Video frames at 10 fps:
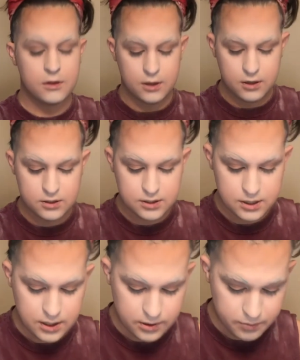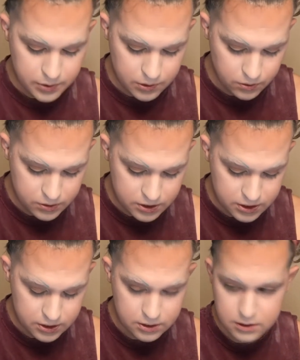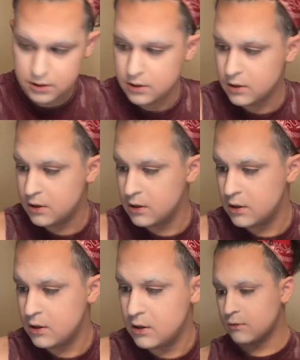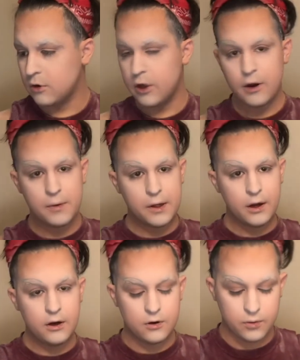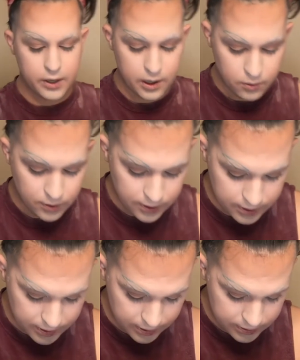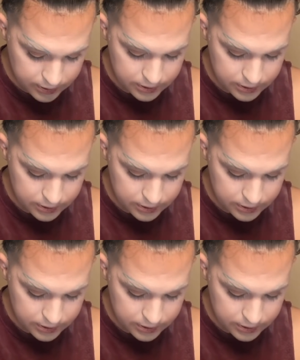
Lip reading: There's that beaut. Well, there we go. We got one on.